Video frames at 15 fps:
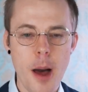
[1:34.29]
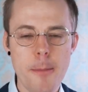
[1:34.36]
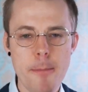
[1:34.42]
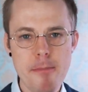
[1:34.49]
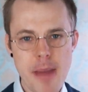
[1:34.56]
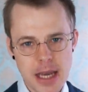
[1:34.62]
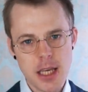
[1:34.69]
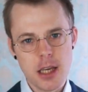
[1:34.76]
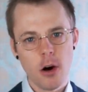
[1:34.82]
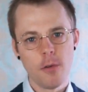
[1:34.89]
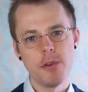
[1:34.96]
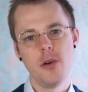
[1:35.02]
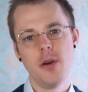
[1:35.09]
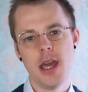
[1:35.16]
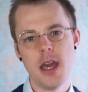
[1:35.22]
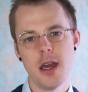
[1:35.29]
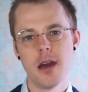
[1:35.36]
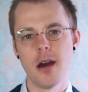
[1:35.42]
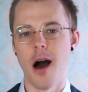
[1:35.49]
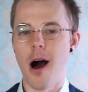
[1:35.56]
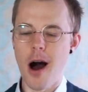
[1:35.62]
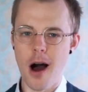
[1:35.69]
Many of you
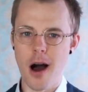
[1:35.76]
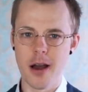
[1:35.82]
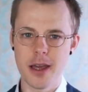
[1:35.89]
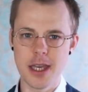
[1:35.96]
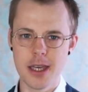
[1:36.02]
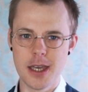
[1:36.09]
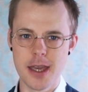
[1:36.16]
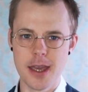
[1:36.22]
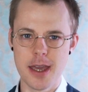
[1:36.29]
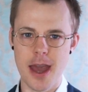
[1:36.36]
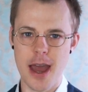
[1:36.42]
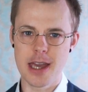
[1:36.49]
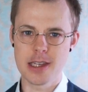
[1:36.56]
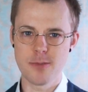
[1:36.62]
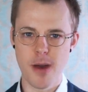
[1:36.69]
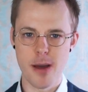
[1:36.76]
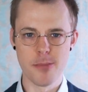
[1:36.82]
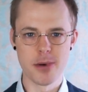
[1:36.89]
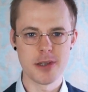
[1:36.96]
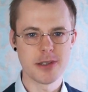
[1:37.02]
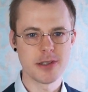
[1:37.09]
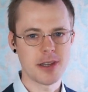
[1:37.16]
here are EES
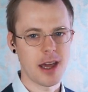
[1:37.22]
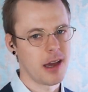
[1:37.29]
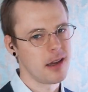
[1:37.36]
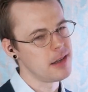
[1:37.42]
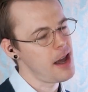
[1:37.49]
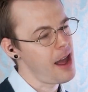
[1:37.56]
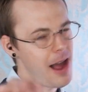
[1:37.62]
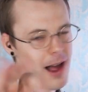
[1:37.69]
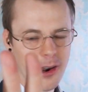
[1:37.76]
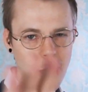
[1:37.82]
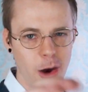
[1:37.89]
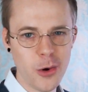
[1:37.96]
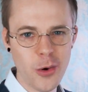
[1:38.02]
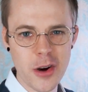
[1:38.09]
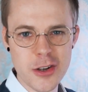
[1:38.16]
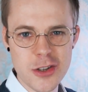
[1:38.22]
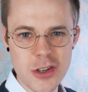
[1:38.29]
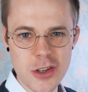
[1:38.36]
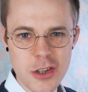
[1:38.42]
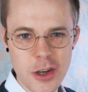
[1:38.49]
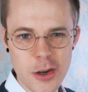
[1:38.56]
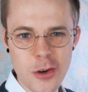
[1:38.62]
members, and hello
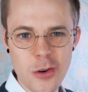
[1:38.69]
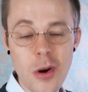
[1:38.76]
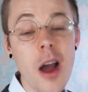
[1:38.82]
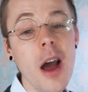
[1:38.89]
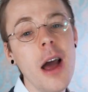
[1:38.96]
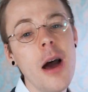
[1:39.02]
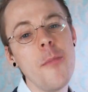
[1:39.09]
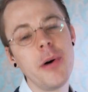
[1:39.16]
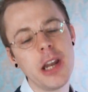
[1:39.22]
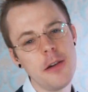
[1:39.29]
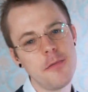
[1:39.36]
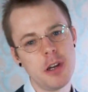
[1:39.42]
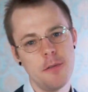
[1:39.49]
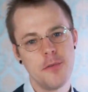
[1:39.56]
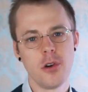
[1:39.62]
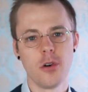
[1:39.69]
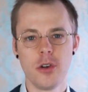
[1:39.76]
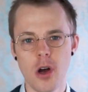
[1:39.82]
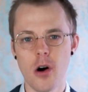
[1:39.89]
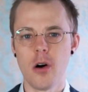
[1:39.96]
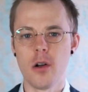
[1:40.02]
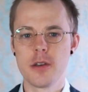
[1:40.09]
to you, but even if you're
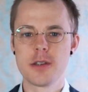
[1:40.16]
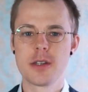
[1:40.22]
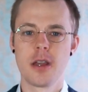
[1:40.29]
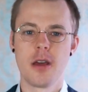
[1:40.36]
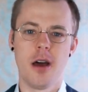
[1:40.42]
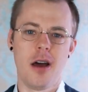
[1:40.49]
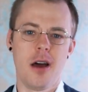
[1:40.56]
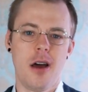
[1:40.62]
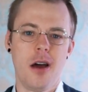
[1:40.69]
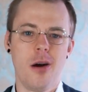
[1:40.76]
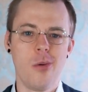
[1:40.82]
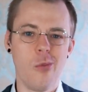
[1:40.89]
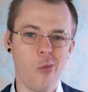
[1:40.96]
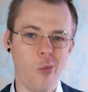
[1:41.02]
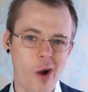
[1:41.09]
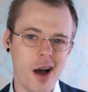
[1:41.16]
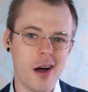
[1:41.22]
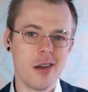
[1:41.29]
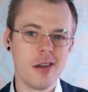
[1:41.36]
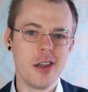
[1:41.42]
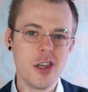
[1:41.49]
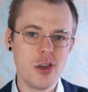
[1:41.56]
not, uh,
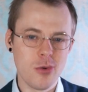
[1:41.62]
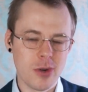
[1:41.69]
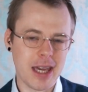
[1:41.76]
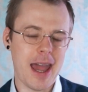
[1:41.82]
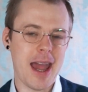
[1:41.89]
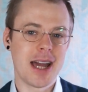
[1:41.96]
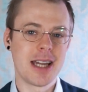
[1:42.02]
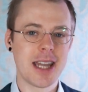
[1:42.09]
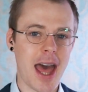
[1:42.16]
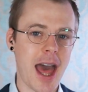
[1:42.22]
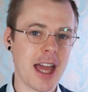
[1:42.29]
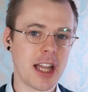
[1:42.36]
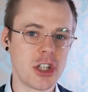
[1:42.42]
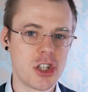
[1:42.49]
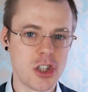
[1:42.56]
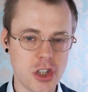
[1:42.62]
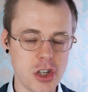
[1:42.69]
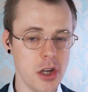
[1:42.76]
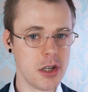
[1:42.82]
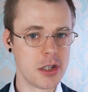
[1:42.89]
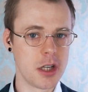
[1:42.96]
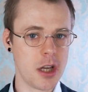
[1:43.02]
well, you can and
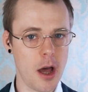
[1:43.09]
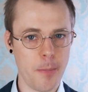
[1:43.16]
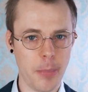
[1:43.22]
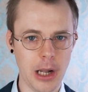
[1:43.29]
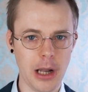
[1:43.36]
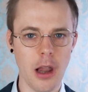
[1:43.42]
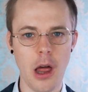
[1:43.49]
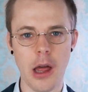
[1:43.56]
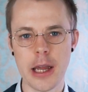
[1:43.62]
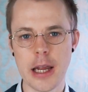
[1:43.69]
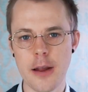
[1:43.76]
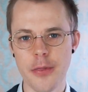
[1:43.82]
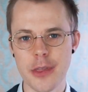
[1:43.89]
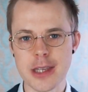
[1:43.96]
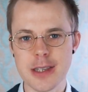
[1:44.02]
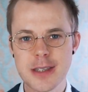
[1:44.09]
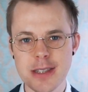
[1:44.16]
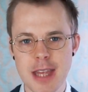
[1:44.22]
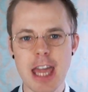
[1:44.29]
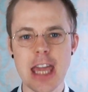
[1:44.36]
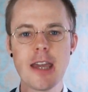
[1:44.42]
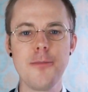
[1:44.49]
should apply the
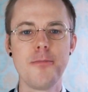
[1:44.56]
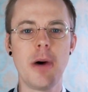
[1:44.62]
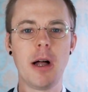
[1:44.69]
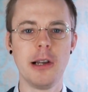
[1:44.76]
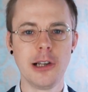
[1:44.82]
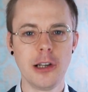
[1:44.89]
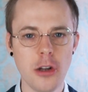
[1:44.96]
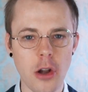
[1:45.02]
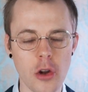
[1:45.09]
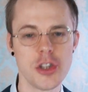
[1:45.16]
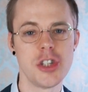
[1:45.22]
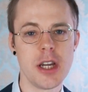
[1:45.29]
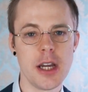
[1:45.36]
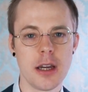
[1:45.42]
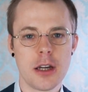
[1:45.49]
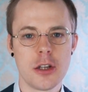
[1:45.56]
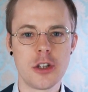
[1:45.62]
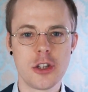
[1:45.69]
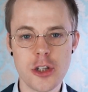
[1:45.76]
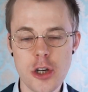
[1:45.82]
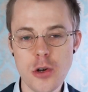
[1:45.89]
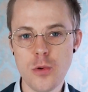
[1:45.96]
same logic
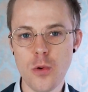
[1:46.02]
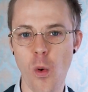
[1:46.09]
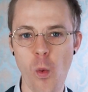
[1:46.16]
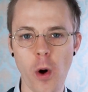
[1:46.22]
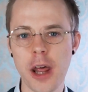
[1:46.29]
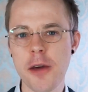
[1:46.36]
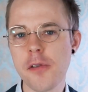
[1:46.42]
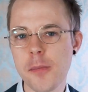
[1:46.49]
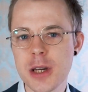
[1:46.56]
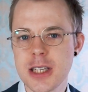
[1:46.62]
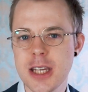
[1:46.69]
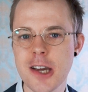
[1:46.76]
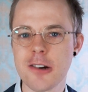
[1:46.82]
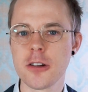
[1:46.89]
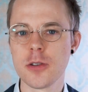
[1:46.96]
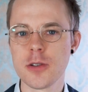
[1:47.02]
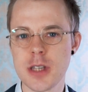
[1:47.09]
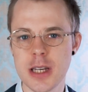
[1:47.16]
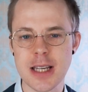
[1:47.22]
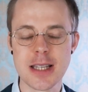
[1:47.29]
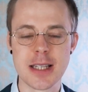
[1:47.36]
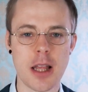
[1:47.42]
to whatever materials
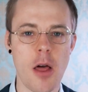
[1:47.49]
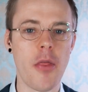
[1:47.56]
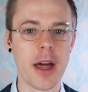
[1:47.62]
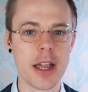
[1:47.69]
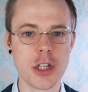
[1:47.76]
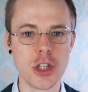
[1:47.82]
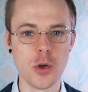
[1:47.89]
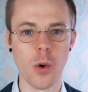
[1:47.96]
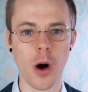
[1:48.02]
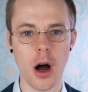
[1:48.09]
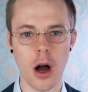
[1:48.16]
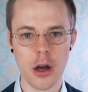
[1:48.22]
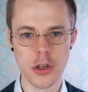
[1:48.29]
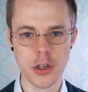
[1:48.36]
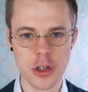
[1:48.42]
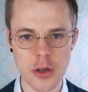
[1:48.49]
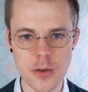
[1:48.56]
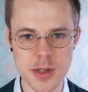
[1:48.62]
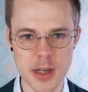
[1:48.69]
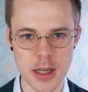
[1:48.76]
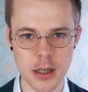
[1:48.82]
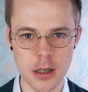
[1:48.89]
it is that you are
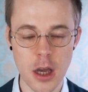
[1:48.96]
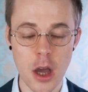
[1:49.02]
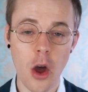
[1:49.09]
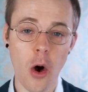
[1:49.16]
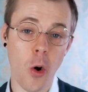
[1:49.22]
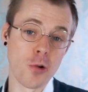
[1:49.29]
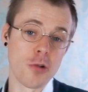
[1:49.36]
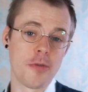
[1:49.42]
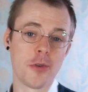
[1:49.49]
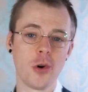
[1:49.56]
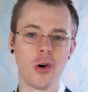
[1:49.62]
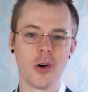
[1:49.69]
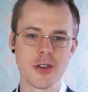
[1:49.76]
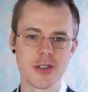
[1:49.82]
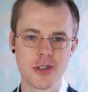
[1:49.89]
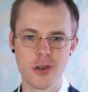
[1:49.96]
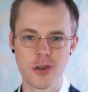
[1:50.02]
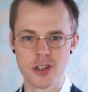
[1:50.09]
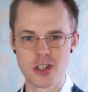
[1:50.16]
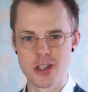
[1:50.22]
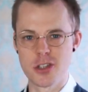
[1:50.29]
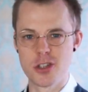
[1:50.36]
using. Or of course, you
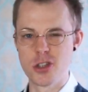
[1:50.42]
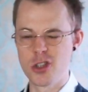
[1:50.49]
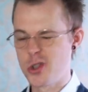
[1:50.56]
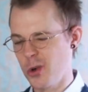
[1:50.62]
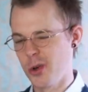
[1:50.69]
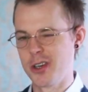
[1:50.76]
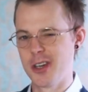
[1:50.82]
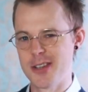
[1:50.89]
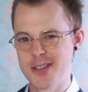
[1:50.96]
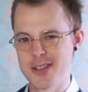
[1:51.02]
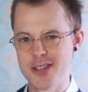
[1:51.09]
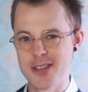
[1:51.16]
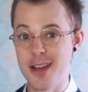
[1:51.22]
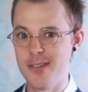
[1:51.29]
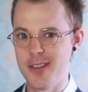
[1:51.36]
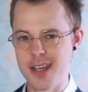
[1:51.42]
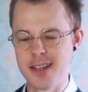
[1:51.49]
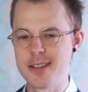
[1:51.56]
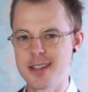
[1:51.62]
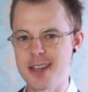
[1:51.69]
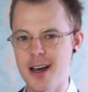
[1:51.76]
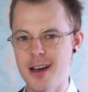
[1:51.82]
can just join us in the
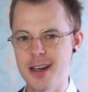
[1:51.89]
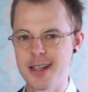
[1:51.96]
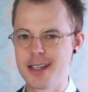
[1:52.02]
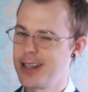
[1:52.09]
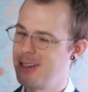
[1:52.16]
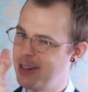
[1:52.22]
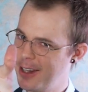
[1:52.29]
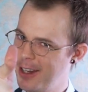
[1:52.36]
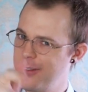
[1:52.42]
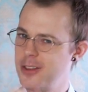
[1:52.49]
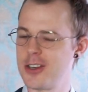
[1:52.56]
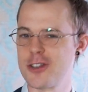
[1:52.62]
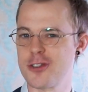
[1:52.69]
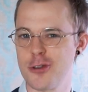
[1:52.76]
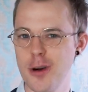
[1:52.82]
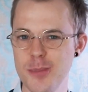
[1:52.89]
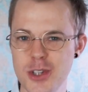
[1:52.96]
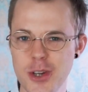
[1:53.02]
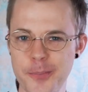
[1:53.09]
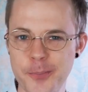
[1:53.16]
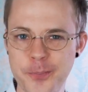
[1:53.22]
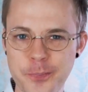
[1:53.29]
inside, link in the
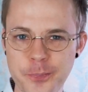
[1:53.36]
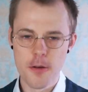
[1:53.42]
description.